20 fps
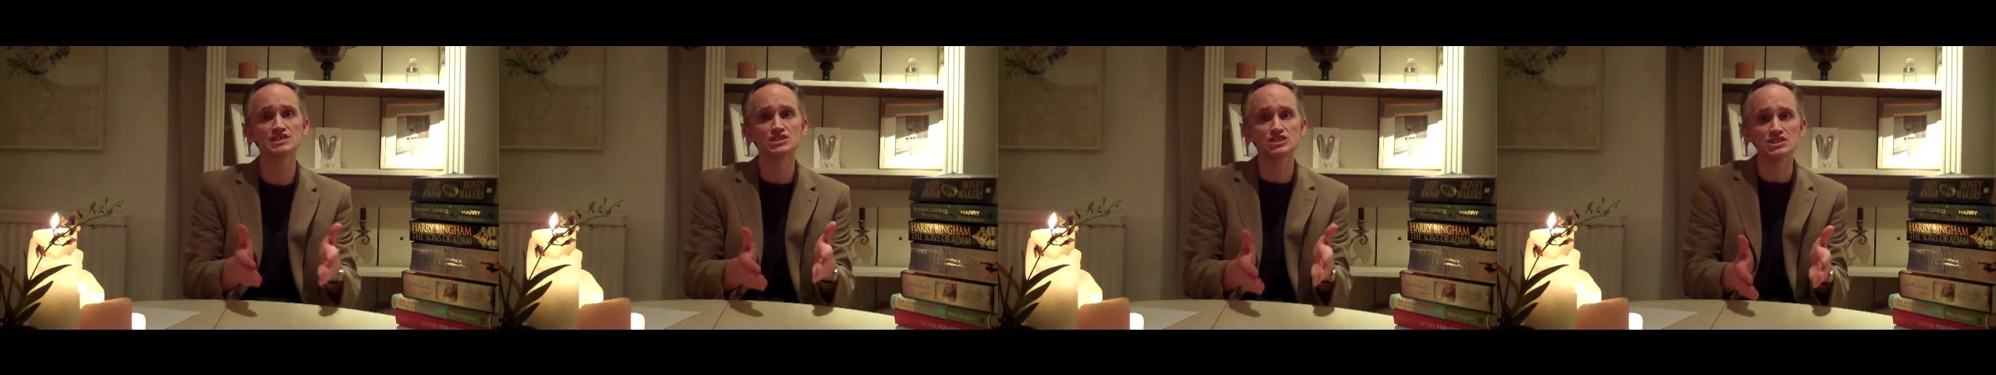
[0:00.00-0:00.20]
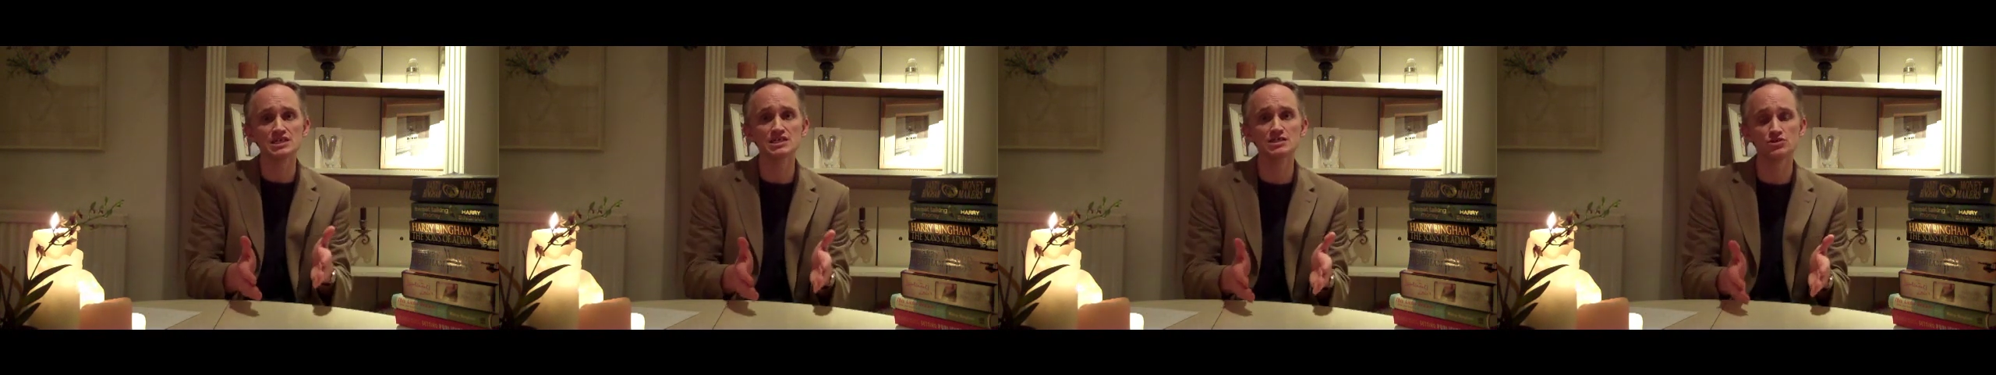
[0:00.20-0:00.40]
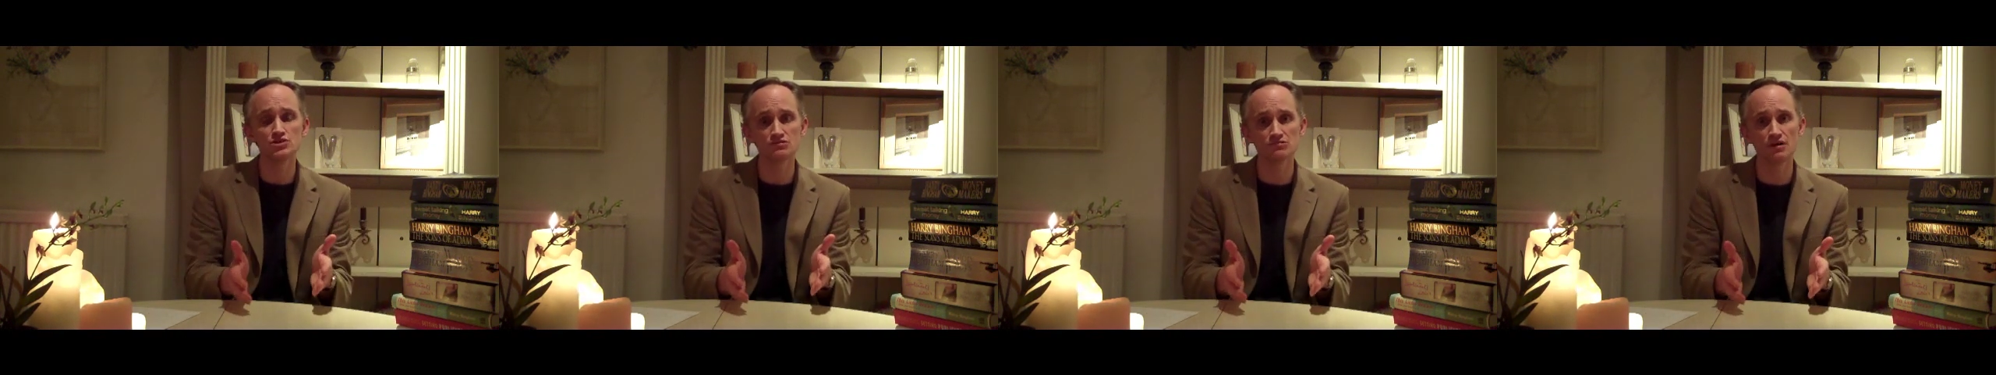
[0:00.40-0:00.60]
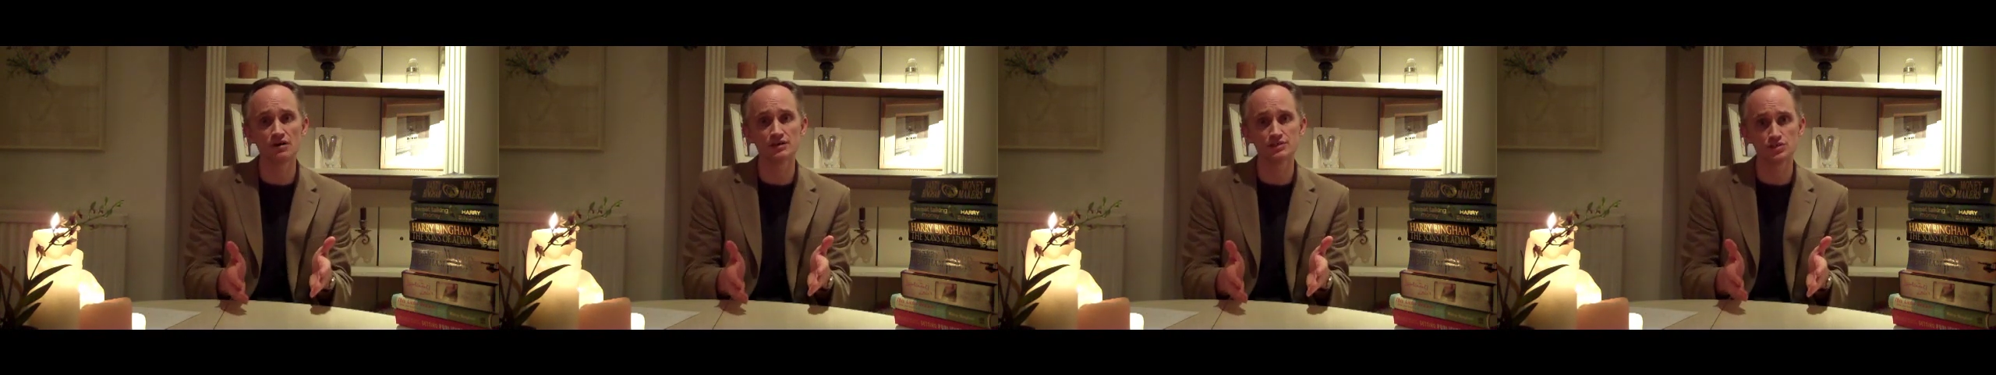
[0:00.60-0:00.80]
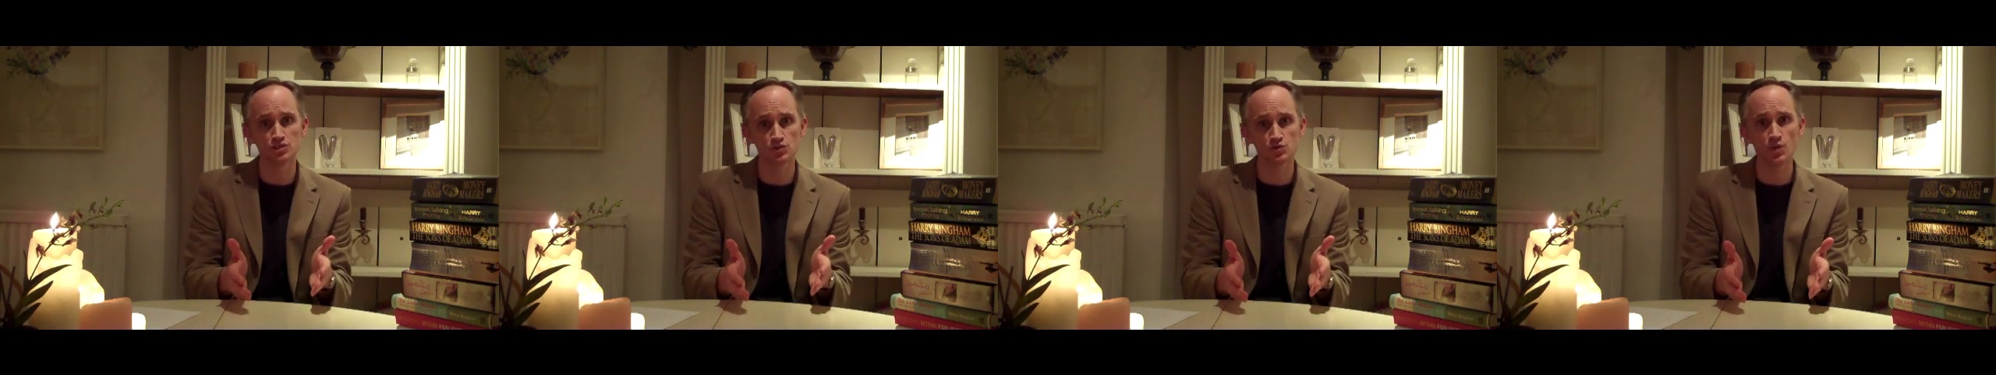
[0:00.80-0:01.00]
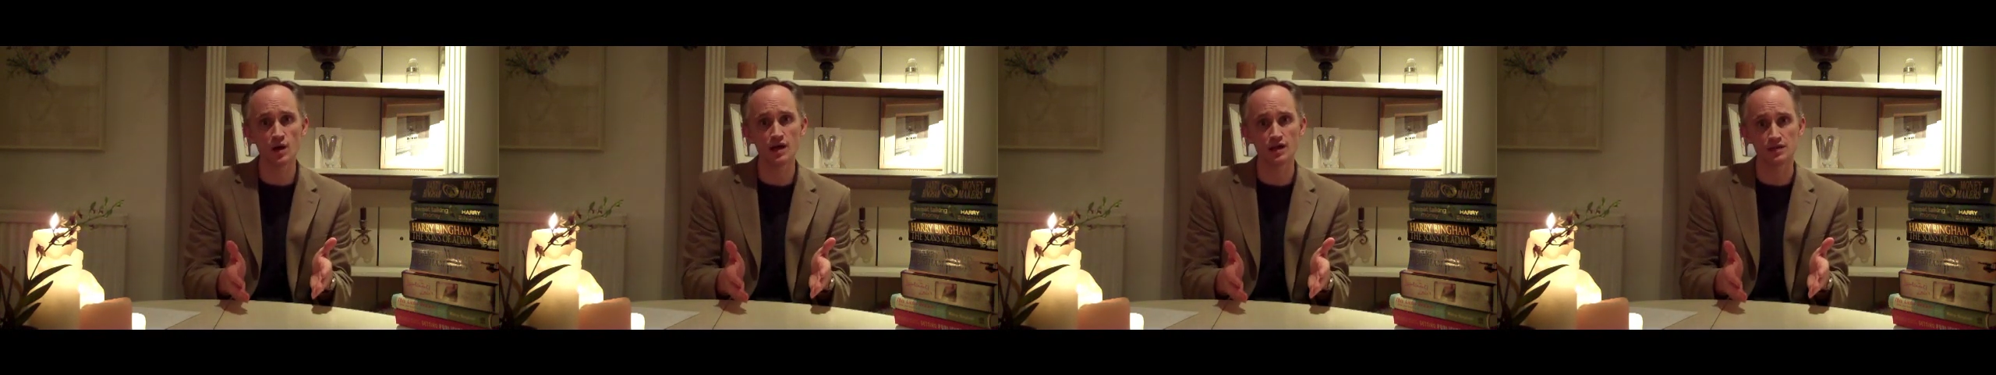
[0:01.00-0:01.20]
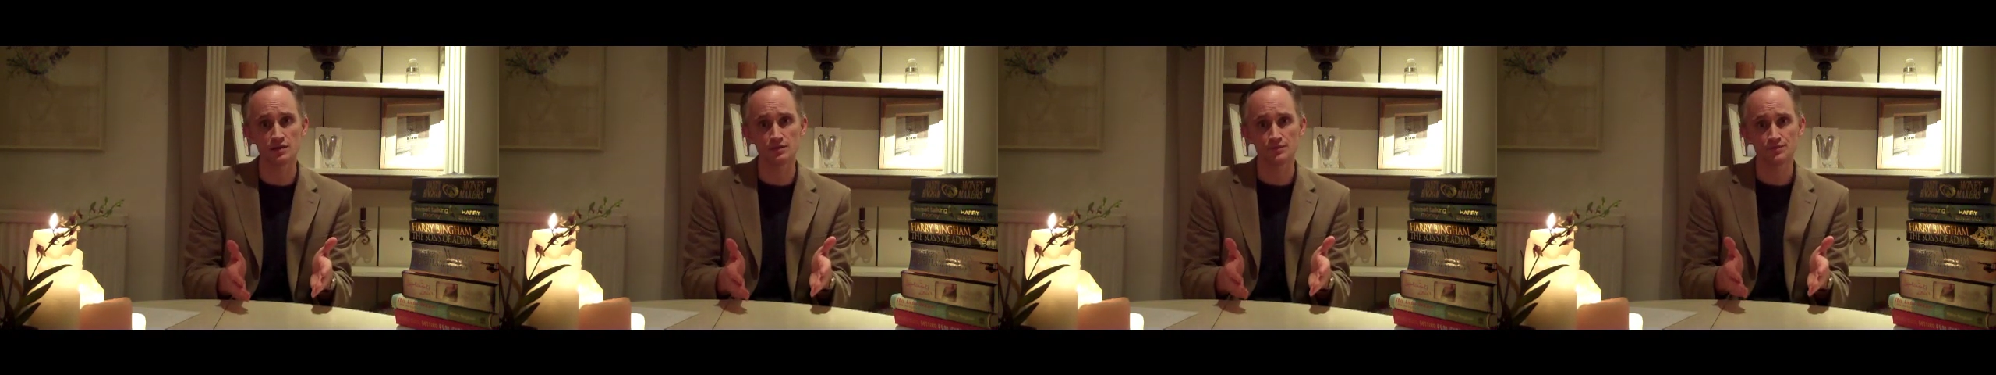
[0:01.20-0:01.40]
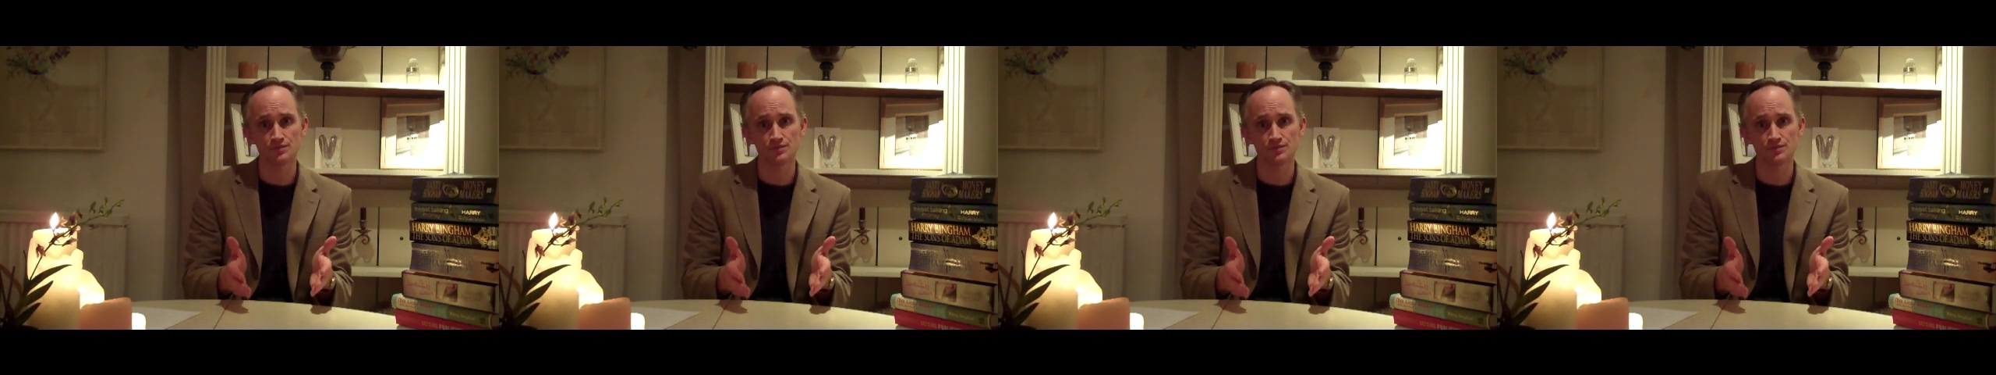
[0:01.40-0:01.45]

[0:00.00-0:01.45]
scene you write as well.